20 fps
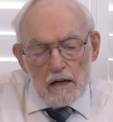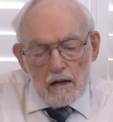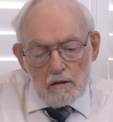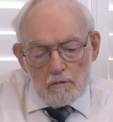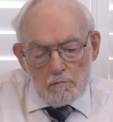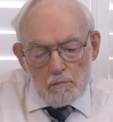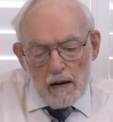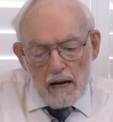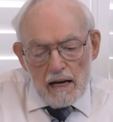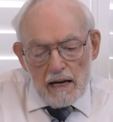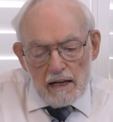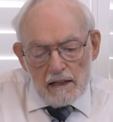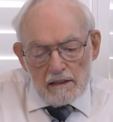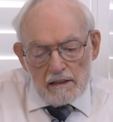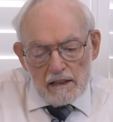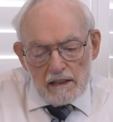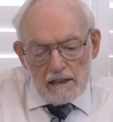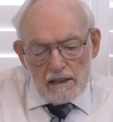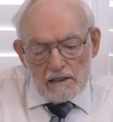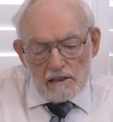Man
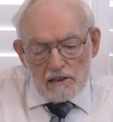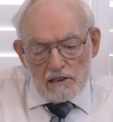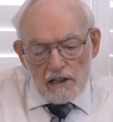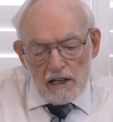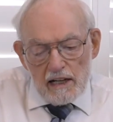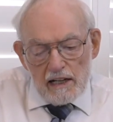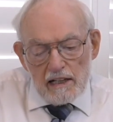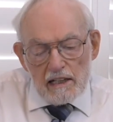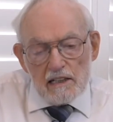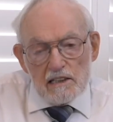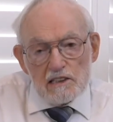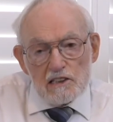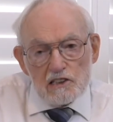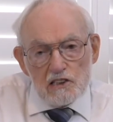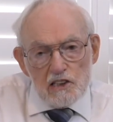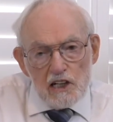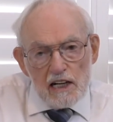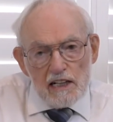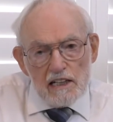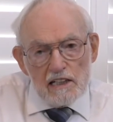is a
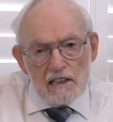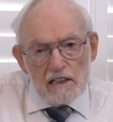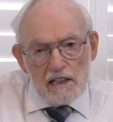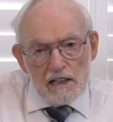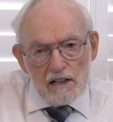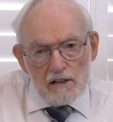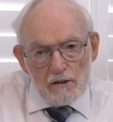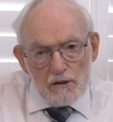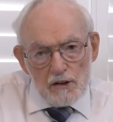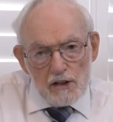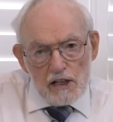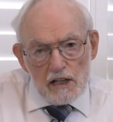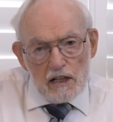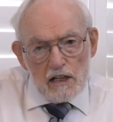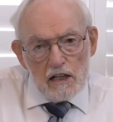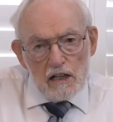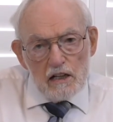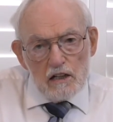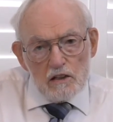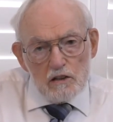secondary
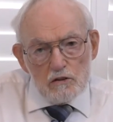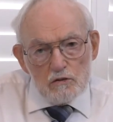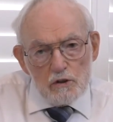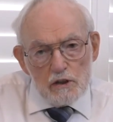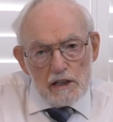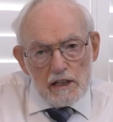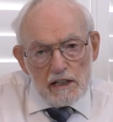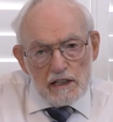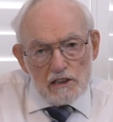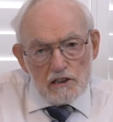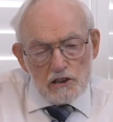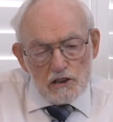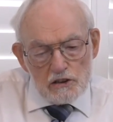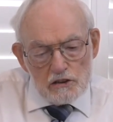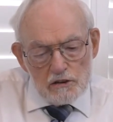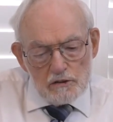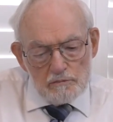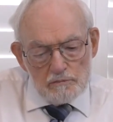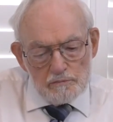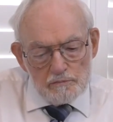
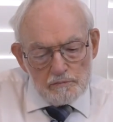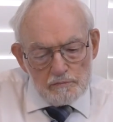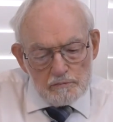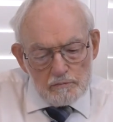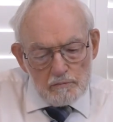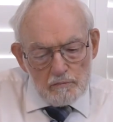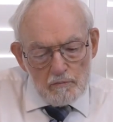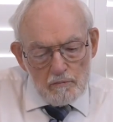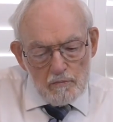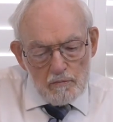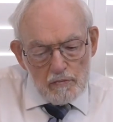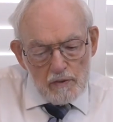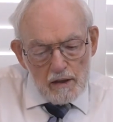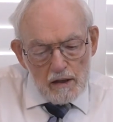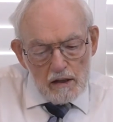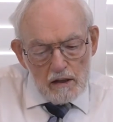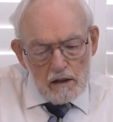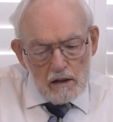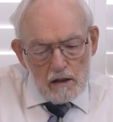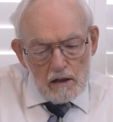creation.
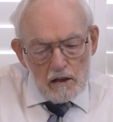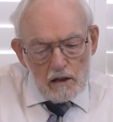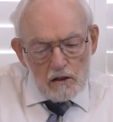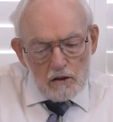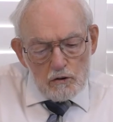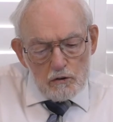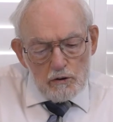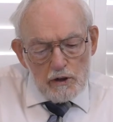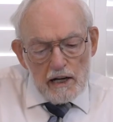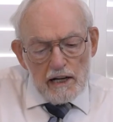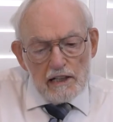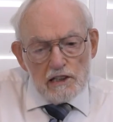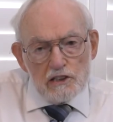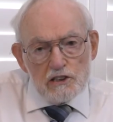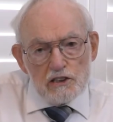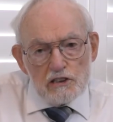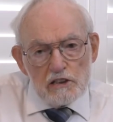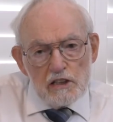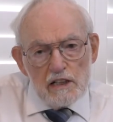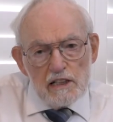
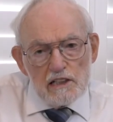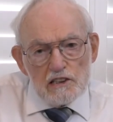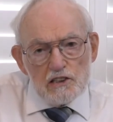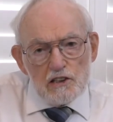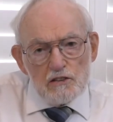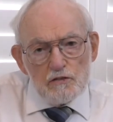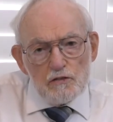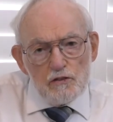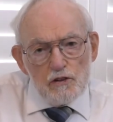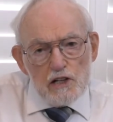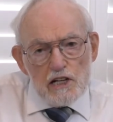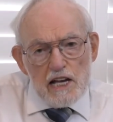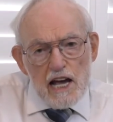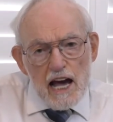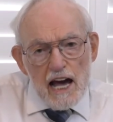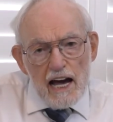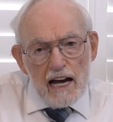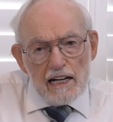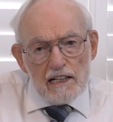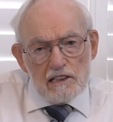Creation is a free
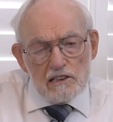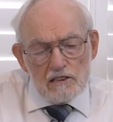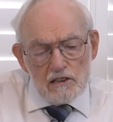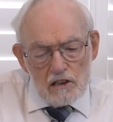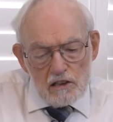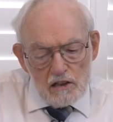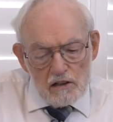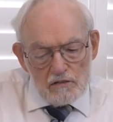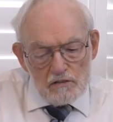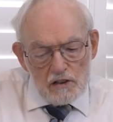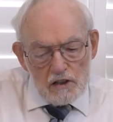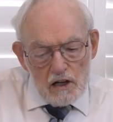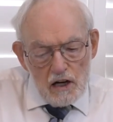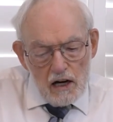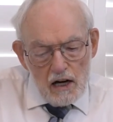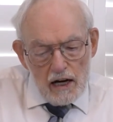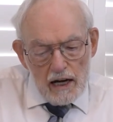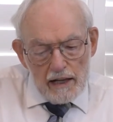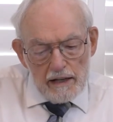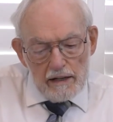act of
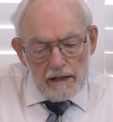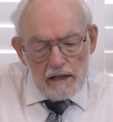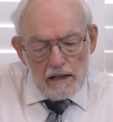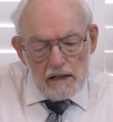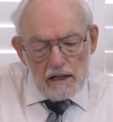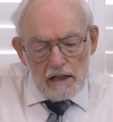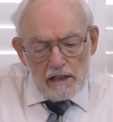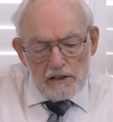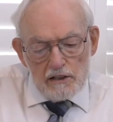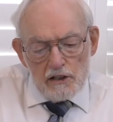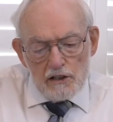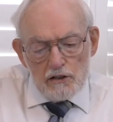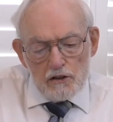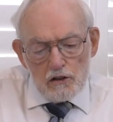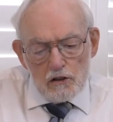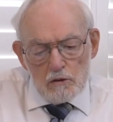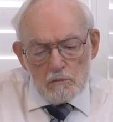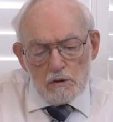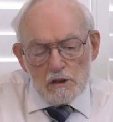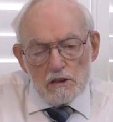God,
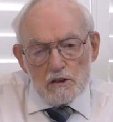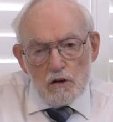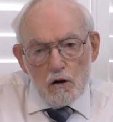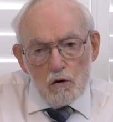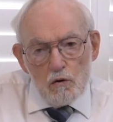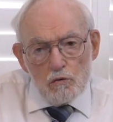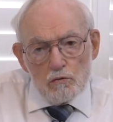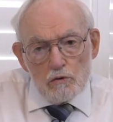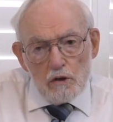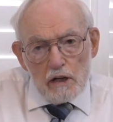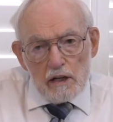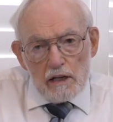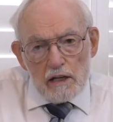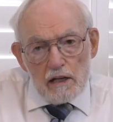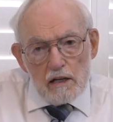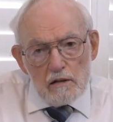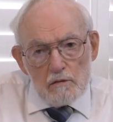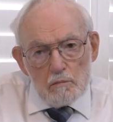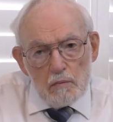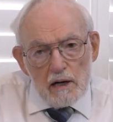determined
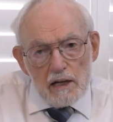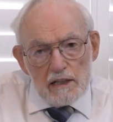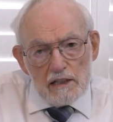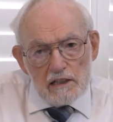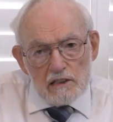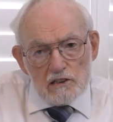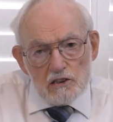only by His